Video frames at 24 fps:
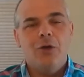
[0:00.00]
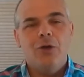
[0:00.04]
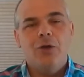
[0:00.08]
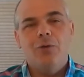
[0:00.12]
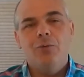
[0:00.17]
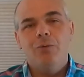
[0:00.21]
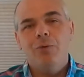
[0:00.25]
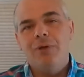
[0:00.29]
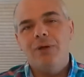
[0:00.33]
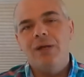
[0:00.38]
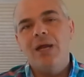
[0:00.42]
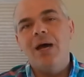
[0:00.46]

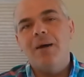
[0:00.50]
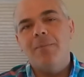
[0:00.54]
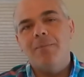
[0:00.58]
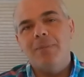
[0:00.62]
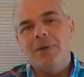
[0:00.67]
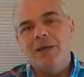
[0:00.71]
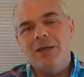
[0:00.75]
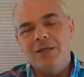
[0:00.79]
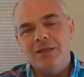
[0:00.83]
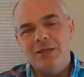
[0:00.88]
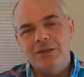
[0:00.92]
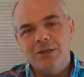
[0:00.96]
You will
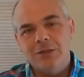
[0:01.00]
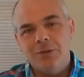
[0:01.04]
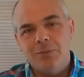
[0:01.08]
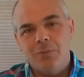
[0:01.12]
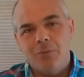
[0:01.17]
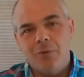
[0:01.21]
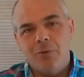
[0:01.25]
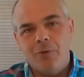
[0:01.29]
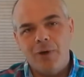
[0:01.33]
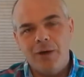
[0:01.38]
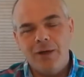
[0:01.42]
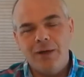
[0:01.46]
not be
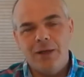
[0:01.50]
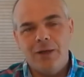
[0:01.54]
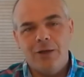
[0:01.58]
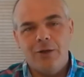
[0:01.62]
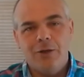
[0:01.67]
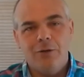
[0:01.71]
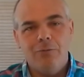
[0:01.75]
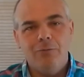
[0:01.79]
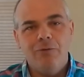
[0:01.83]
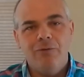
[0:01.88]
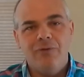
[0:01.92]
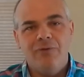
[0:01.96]

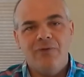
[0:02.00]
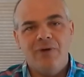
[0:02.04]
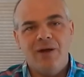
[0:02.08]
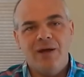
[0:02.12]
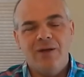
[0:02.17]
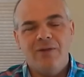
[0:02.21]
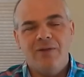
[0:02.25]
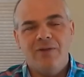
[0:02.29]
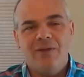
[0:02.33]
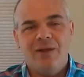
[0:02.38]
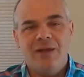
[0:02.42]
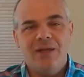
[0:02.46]
disappointed. You will
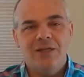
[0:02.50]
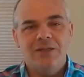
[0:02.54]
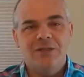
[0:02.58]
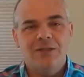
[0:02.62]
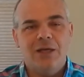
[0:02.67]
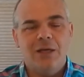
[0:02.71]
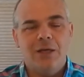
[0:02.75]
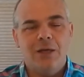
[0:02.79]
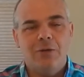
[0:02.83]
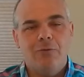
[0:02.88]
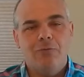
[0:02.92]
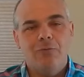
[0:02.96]
find things
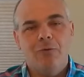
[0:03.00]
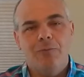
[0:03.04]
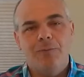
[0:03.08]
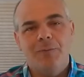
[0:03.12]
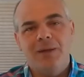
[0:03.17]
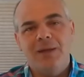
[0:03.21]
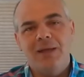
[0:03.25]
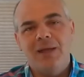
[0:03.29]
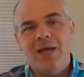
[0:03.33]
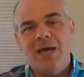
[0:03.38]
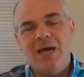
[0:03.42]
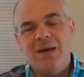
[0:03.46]
that you will
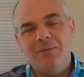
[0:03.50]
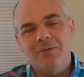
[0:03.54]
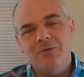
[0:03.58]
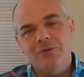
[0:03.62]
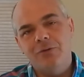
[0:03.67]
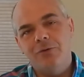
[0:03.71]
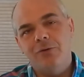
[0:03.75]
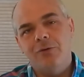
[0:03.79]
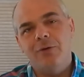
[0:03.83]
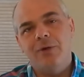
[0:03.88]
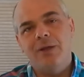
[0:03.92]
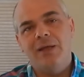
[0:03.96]
be
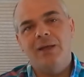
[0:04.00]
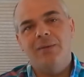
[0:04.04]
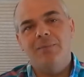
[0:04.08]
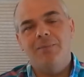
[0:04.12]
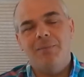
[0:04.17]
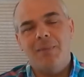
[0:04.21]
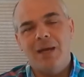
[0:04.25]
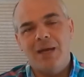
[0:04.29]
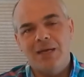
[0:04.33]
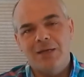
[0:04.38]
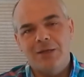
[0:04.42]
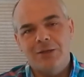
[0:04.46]
absolutely
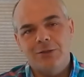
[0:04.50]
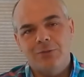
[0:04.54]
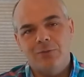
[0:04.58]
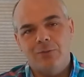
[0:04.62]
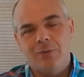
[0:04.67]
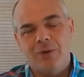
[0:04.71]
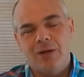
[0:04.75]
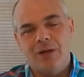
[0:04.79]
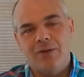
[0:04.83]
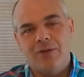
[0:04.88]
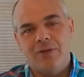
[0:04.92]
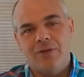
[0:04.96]
amazed
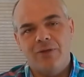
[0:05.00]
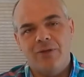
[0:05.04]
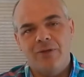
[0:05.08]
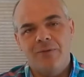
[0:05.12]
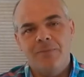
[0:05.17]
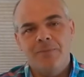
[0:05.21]
with.